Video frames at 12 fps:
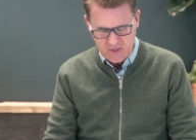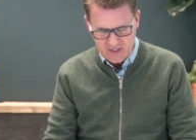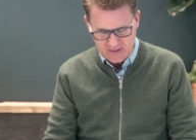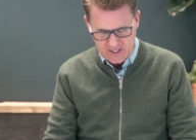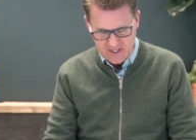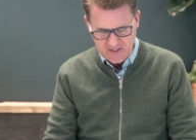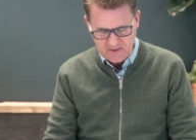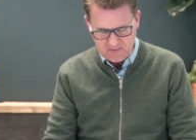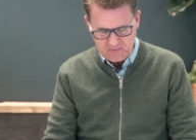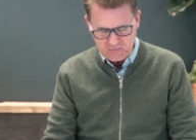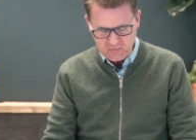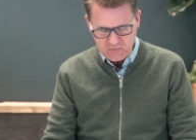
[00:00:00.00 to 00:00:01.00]
Again,
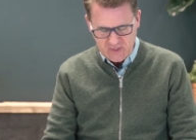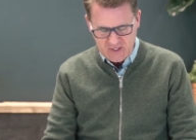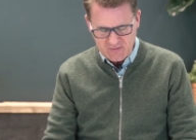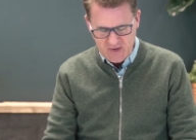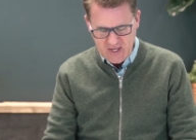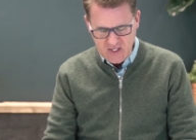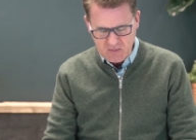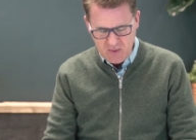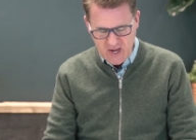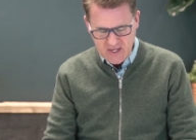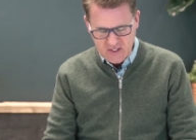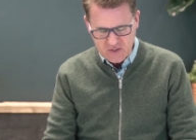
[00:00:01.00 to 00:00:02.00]
if any
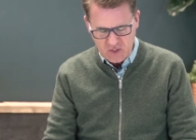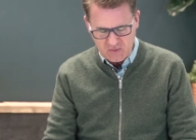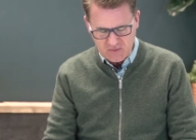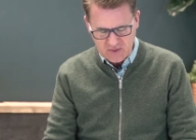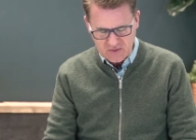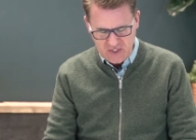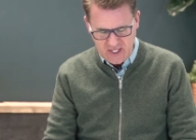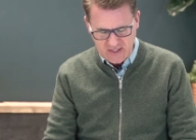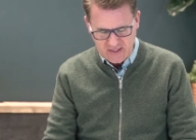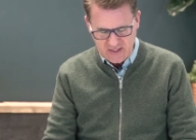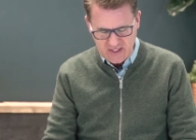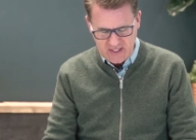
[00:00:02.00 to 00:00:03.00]
man is
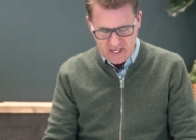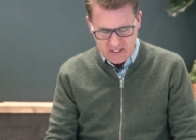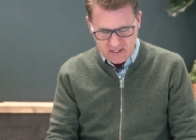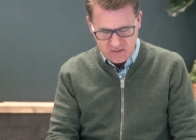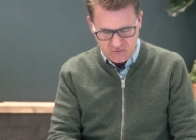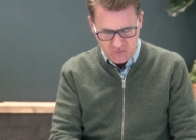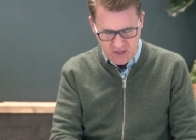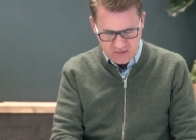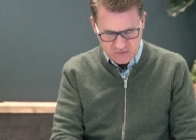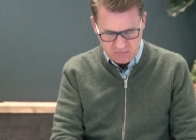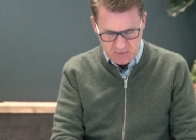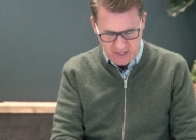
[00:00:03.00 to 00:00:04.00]
overtaken in any
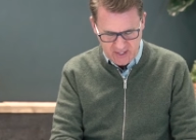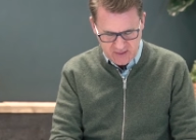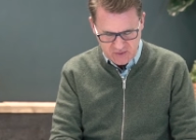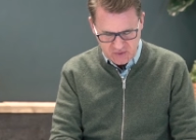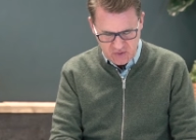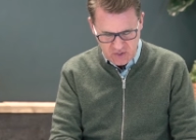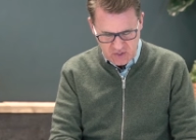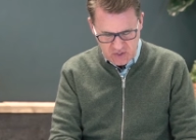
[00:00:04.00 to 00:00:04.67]
trespass,